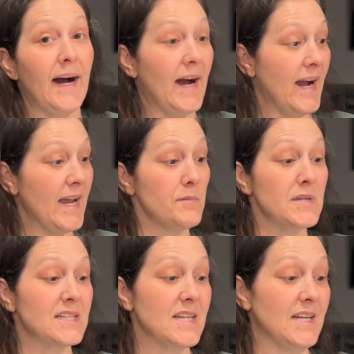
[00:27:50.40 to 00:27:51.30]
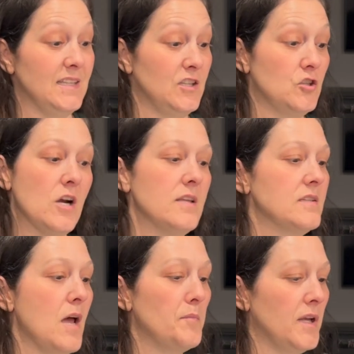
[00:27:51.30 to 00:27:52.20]
I am excited to try
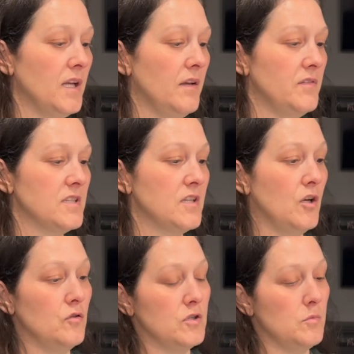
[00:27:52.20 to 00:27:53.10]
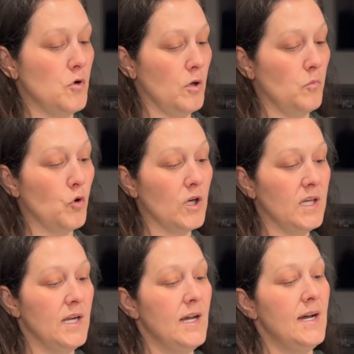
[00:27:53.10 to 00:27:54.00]
this. I'm gonna give this a go tomorrow
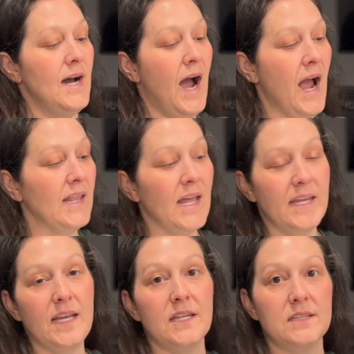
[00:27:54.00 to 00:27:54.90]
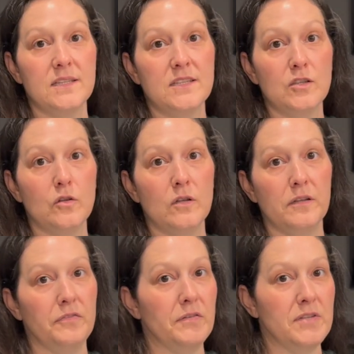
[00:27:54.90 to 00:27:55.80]
morning. I like it because it's still
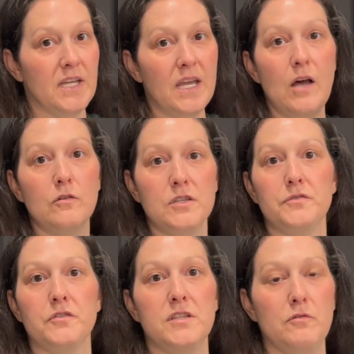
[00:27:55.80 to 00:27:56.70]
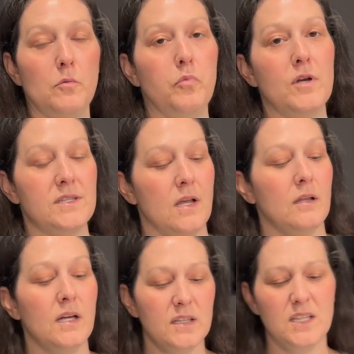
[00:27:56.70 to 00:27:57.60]
only 15 calories for zero points. A
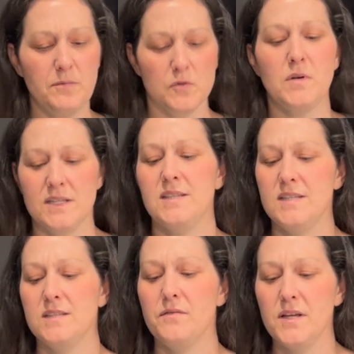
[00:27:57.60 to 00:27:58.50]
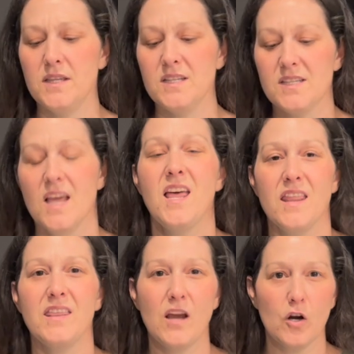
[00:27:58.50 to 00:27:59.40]
lot of times when I see stuff like this,
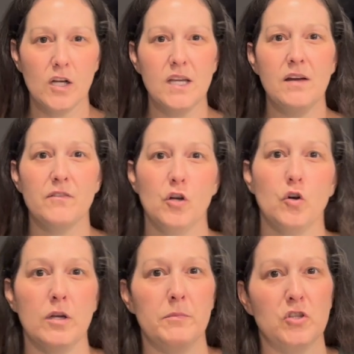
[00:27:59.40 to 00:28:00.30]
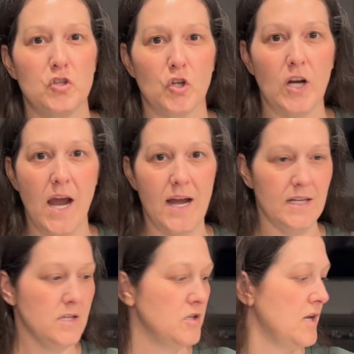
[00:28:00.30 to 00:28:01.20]
they already have the cream and sugar
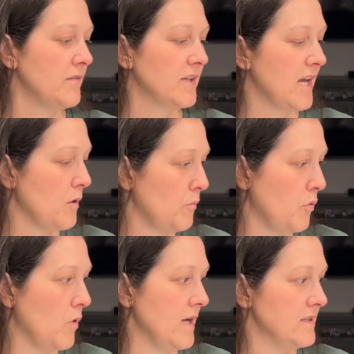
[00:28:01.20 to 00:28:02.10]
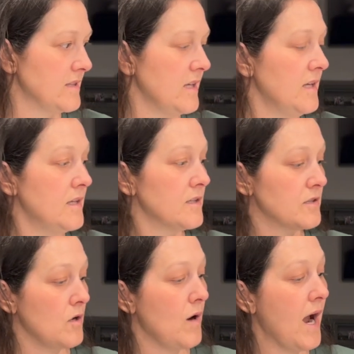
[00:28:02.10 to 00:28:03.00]
added, so you have to count points.
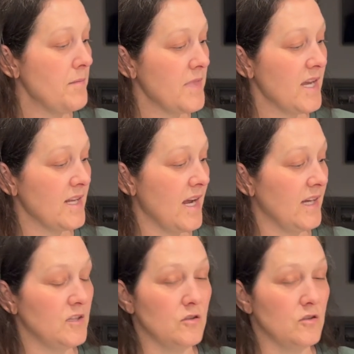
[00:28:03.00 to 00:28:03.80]
So I'm thinking I could